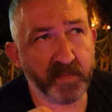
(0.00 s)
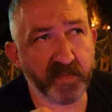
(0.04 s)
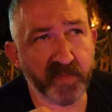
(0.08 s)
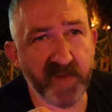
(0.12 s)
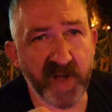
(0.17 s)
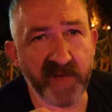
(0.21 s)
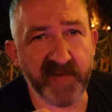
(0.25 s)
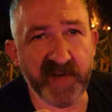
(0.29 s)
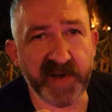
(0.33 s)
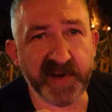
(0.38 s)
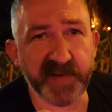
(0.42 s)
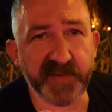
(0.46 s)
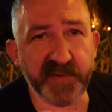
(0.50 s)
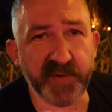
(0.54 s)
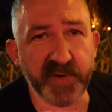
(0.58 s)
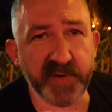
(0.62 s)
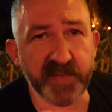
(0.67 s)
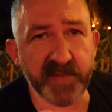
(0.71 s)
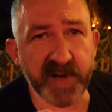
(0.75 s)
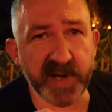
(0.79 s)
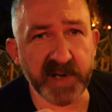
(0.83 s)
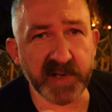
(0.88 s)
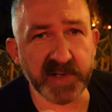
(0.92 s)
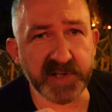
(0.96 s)
I've had a few
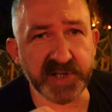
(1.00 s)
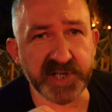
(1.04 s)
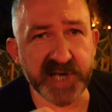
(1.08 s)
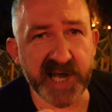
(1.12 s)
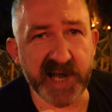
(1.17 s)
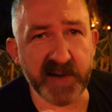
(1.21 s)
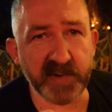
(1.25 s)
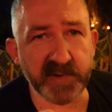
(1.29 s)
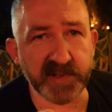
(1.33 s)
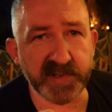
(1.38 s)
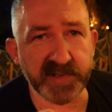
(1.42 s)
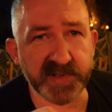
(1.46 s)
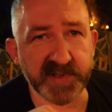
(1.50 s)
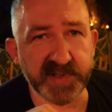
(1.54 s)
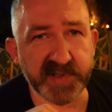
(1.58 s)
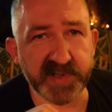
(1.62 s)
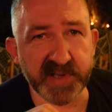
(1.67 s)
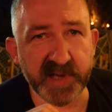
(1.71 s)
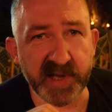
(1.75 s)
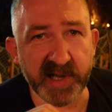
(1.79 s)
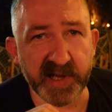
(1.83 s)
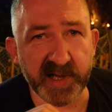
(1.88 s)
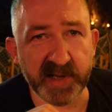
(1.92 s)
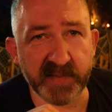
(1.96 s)
in my lunch hours
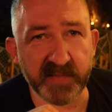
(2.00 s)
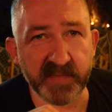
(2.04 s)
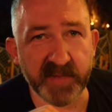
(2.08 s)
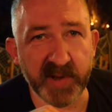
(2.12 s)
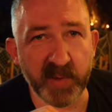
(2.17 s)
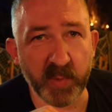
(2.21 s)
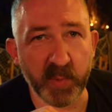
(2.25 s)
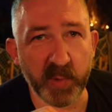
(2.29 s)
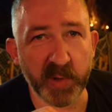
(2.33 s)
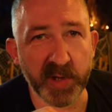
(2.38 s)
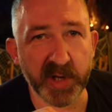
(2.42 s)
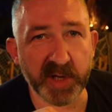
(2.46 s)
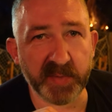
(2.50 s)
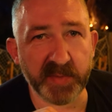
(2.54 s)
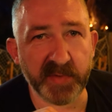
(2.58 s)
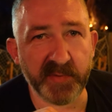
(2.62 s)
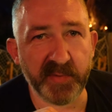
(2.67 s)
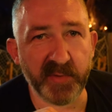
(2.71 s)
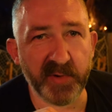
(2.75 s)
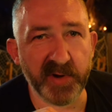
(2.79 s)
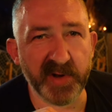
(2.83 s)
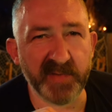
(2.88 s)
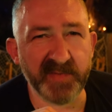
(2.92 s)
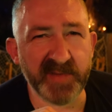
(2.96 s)
um, at work
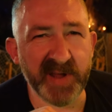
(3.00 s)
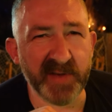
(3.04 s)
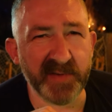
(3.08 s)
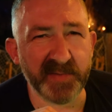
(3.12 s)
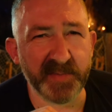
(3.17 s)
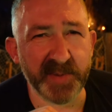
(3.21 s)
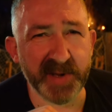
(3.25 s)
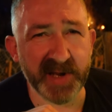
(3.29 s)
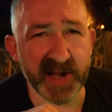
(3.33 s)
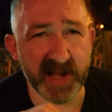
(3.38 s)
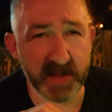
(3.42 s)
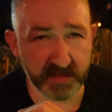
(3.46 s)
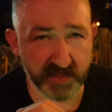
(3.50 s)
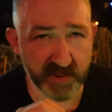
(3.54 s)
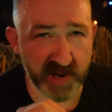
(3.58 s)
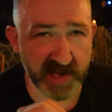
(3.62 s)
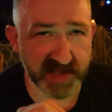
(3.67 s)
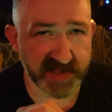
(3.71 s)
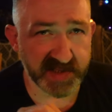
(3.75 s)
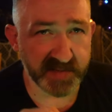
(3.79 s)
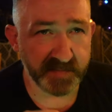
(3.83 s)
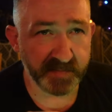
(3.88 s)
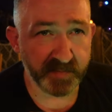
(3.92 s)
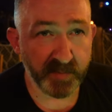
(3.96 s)
before. I've never been
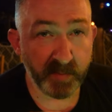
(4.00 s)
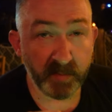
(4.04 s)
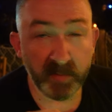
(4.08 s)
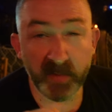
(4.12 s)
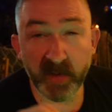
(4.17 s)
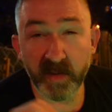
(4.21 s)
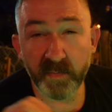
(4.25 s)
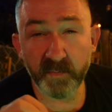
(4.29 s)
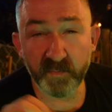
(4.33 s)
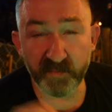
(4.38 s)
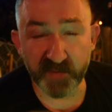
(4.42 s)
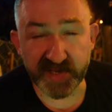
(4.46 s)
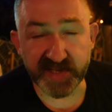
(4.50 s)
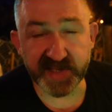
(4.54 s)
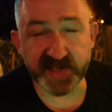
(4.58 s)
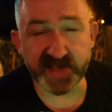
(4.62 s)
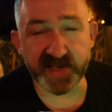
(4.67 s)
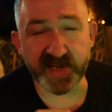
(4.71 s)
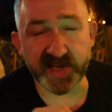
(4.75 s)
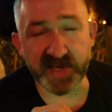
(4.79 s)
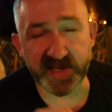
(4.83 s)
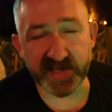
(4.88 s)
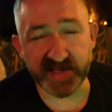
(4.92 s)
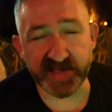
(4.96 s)
impressed. This
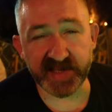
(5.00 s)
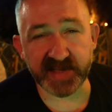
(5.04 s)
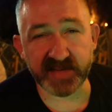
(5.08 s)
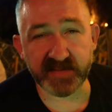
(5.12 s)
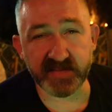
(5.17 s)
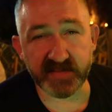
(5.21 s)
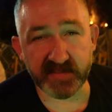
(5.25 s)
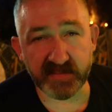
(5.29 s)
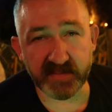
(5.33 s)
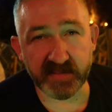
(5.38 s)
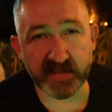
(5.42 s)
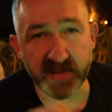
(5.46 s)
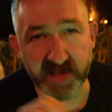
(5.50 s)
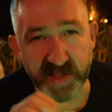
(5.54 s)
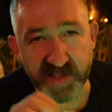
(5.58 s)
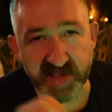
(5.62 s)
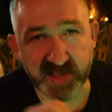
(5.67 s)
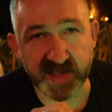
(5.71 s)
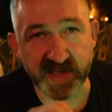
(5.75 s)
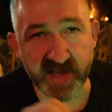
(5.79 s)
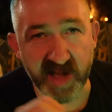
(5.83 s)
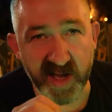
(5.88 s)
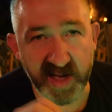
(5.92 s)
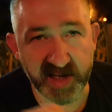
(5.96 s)
is a
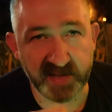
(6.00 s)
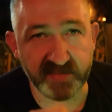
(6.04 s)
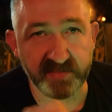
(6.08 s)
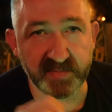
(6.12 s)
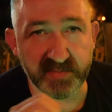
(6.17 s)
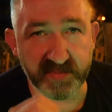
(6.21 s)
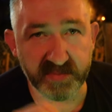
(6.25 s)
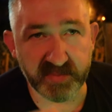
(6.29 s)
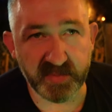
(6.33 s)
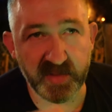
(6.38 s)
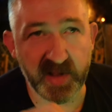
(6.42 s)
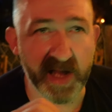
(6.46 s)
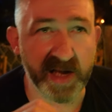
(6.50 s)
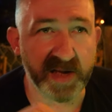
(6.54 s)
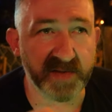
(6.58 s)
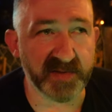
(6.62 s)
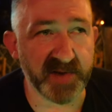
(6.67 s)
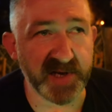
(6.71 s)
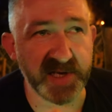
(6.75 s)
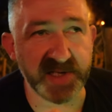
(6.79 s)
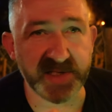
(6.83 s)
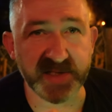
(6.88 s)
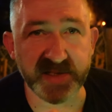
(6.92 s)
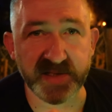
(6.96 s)
slight
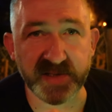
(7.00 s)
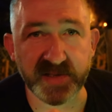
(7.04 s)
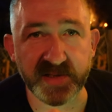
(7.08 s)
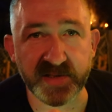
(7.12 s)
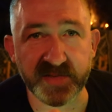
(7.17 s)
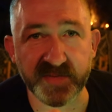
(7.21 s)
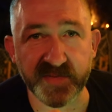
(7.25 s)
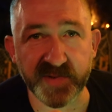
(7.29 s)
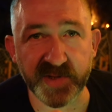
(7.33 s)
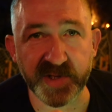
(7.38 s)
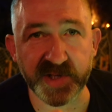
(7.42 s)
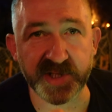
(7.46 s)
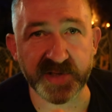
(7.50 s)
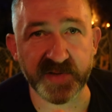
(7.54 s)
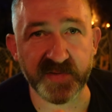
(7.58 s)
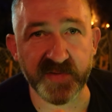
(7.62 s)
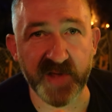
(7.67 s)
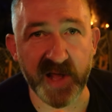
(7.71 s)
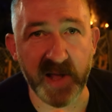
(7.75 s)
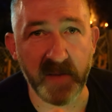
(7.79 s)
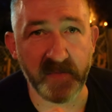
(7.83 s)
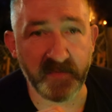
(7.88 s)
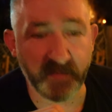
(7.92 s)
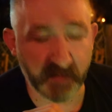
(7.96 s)
elevated version of
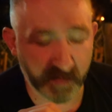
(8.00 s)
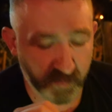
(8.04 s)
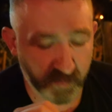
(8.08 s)
that.